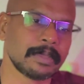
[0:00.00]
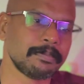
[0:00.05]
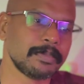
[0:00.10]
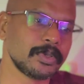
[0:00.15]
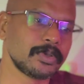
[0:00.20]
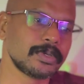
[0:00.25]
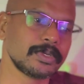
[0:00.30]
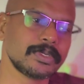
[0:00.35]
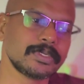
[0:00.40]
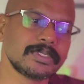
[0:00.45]

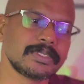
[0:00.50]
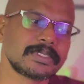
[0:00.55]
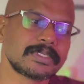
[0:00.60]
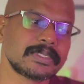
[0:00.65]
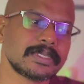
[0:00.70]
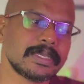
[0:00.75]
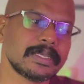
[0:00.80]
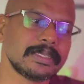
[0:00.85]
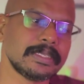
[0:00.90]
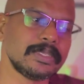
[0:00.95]

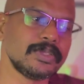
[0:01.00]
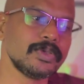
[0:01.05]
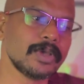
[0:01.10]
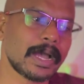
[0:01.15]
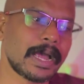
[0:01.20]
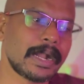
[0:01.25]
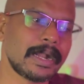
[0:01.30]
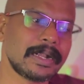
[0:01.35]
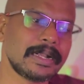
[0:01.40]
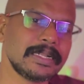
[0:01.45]
because
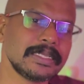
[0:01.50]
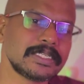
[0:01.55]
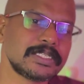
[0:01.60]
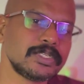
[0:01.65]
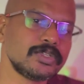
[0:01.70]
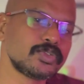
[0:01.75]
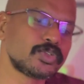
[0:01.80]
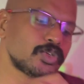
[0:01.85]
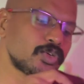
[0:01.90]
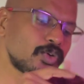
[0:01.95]
you at least
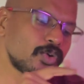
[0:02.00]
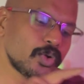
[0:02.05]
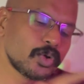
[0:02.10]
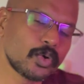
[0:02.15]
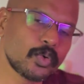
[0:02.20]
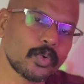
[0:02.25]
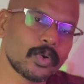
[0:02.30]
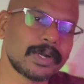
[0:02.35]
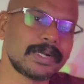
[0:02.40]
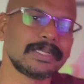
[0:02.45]
you should know
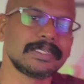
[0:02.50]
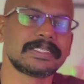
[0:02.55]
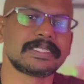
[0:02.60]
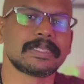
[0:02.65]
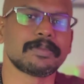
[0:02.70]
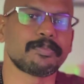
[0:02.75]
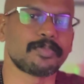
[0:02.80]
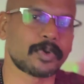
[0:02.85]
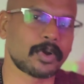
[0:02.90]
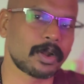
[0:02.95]
what is
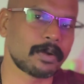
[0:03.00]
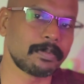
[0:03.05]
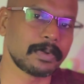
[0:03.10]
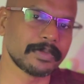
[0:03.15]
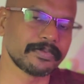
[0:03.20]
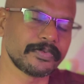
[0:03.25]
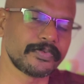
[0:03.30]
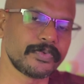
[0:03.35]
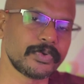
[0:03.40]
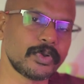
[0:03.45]
the
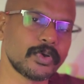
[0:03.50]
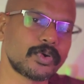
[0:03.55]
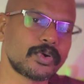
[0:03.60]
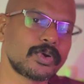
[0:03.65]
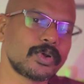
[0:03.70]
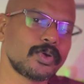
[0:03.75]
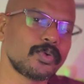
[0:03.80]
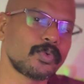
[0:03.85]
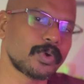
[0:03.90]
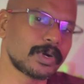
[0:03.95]
problem. If you
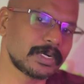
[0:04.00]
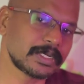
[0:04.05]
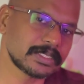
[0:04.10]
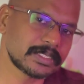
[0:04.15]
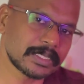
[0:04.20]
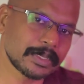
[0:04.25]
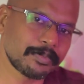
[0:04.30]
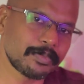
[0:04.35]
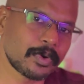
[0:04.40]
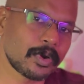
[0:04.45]
don't know what is
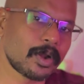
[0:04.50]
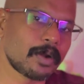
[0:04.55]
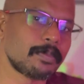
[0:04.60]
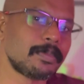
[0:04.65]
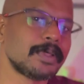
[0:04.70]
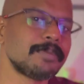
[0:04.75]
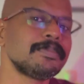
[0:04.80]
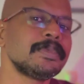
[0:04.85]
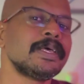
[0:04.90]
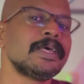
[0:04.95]
the
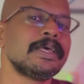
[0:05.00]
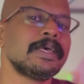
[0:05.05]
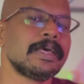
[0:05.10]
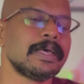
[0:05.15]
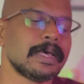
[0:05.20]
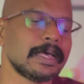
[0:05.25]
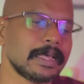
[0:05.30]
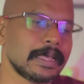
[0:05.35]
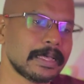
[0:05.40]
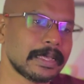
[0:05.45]
problem,
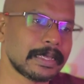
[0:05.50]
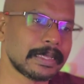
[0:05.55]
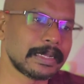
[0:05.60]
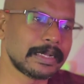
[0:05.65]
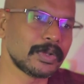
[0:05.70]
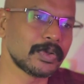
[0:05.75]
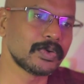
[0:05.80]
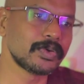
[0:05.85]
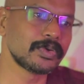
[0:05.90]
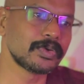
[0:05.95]

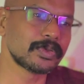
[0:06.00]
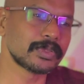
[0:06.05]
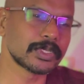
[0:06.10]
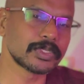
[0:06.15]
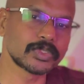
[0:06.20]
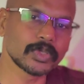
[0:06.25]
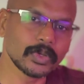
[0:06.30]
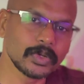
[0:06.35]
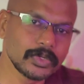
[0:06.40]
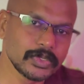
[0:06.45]
no, the
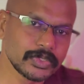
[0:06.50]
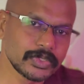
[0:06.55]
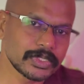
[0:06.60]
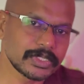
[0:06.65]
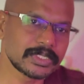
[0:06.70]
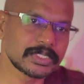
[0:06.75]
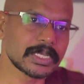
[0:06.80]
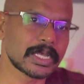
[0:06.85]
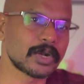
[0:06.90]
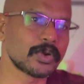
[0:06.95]

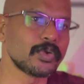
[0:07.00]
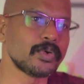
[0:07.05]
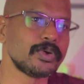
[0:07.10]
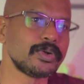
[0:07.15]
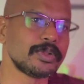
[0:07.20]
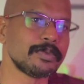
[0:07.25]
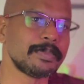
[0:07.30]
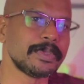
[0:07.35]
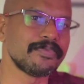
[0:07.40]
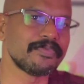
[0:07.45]
solutions are going
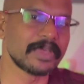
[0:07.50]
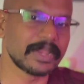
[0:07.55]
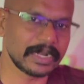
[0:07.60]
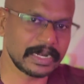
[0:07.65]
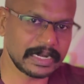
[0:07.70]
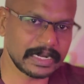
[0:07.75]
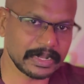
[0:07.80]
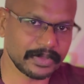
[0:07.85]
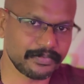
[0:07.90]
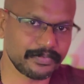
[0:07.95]
to be
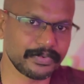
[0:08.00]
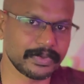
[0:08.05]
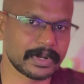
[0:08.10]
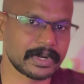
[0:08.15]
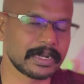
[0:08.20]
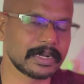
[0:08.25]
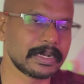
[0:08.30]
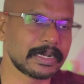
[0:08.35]
very tougher.